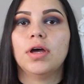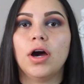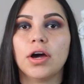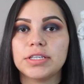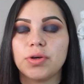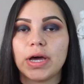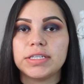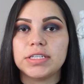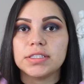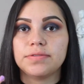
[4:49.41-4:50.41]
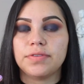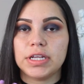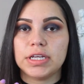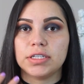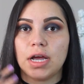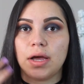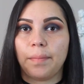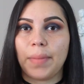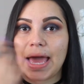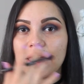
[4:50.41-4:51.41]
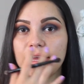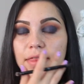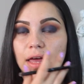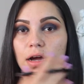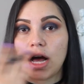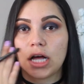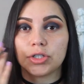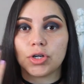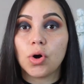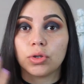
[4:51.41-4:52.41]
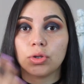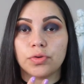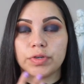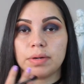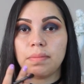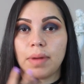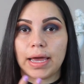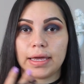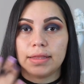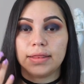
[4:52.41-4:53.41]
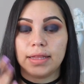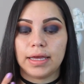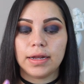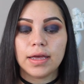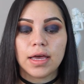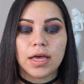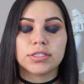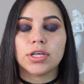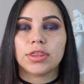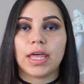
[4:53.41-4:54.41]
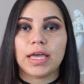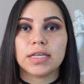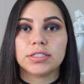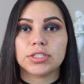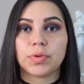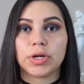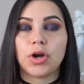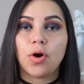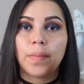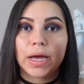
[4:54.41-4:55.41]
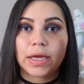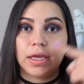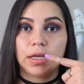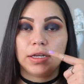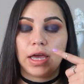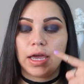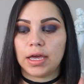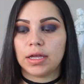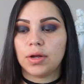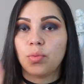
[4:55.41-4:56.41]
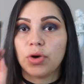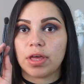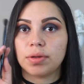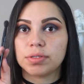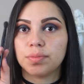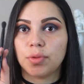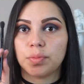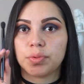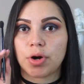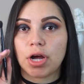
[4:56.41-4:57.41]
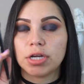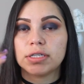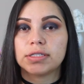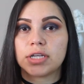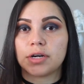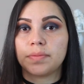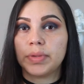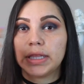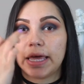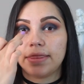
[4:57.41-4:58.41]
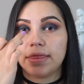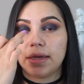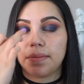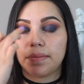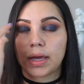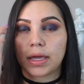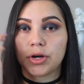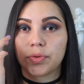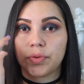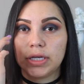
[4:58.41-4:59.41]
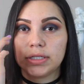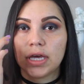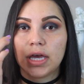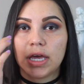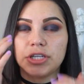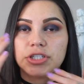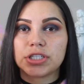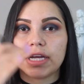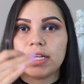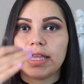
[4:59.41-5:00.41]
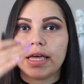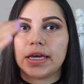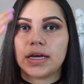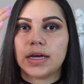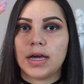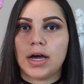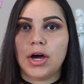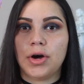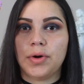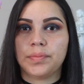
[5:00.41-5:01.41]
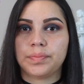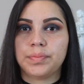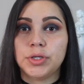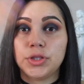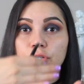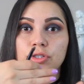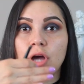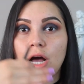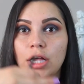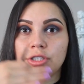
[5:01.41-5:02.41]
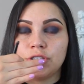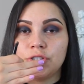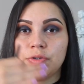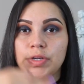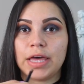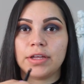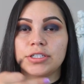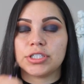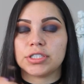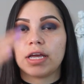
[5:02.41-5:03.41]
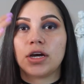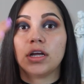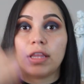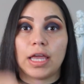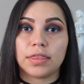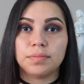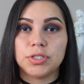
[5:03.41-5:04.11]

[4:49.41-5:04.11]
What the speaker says: Okay, so I just finished packing that color all over my lid. So next I just want to go back in and with a small brush start blending my crease and just kind of like put those colors together, just like connect them